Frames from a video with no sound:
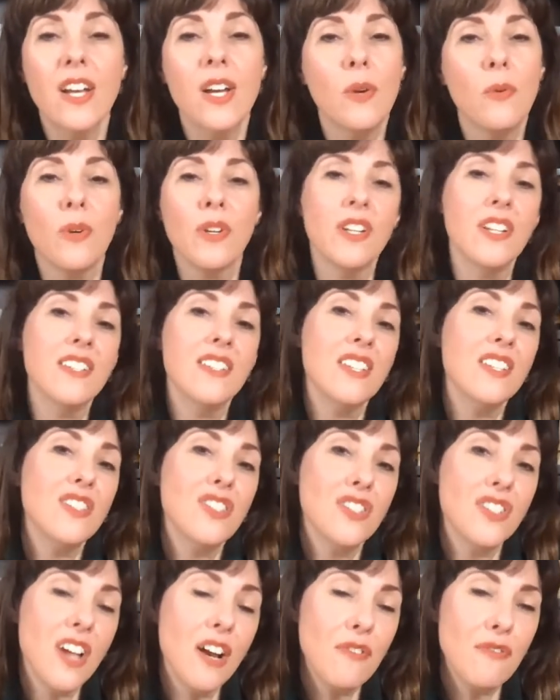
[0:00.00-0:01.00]
We're going to see
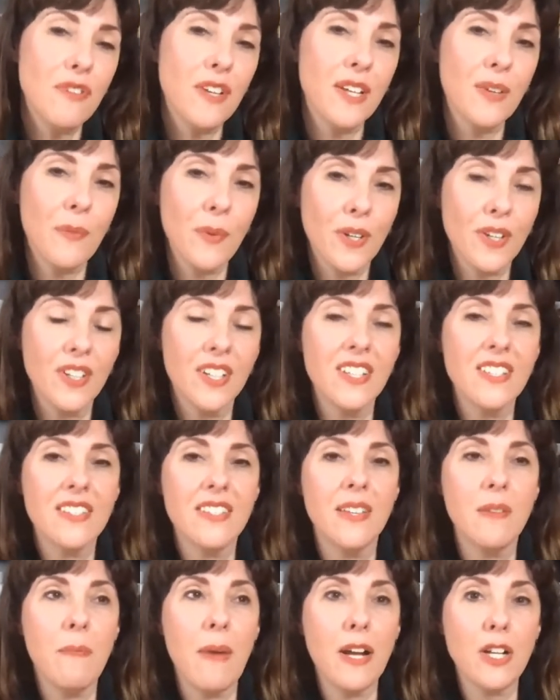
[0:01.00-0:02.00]
stuffing. We're going to
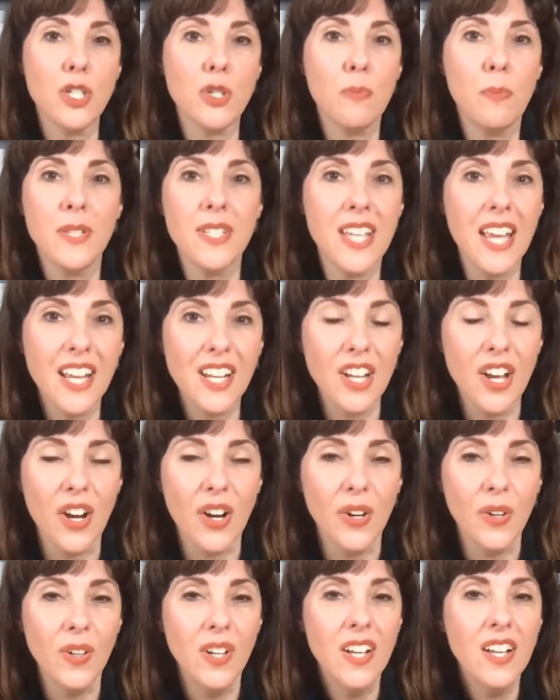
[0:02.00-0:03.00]
see mashed
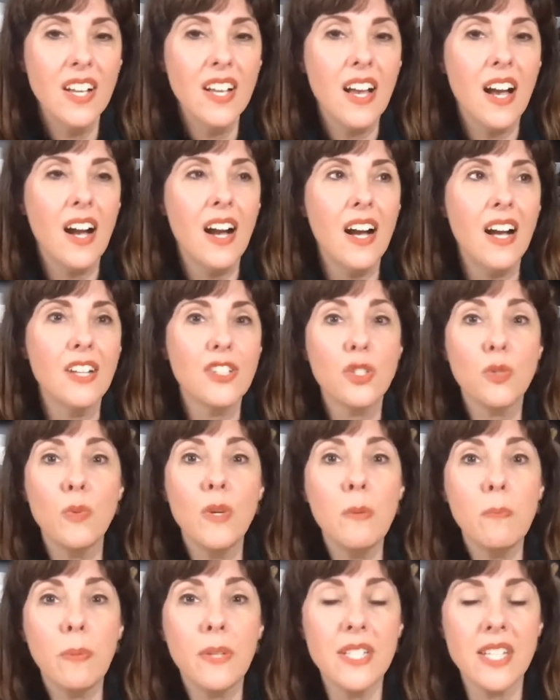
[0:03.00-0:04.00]
potato,
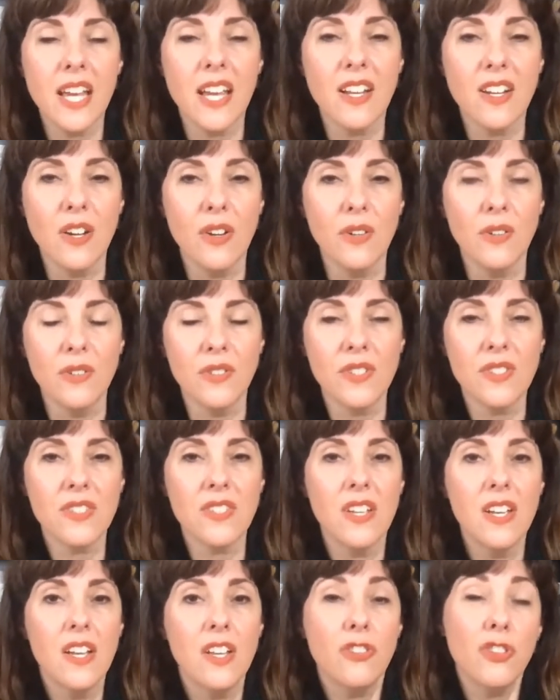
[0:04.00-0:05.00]
sweet potatoes,
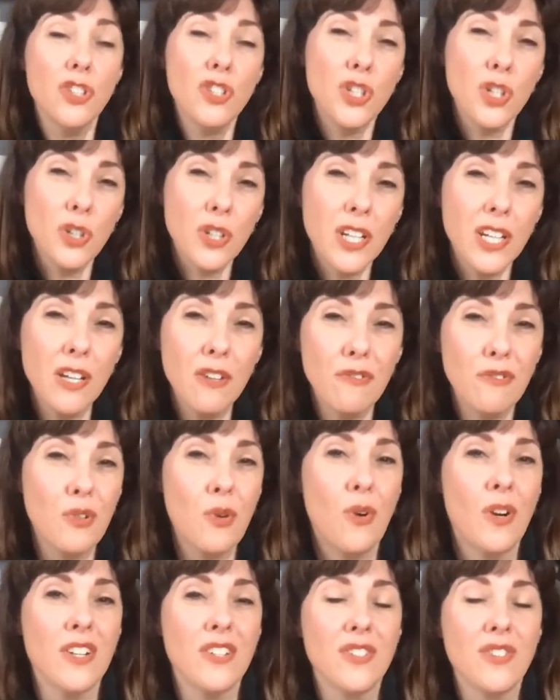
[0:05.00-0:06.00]
the turkey, of
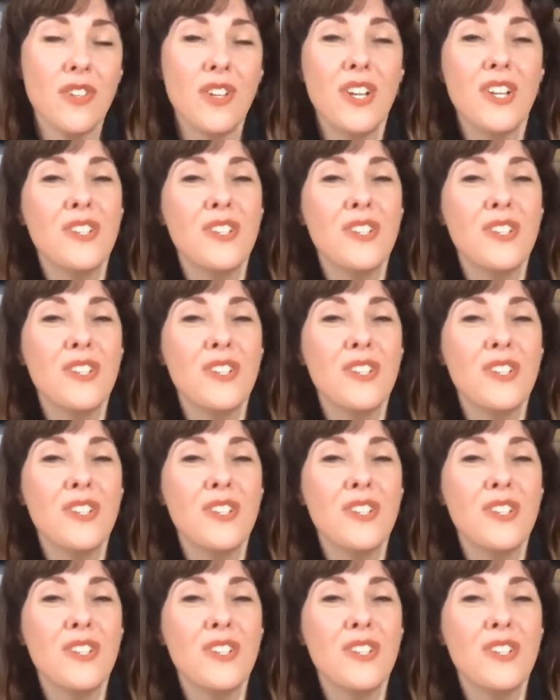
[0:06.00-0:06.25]
course.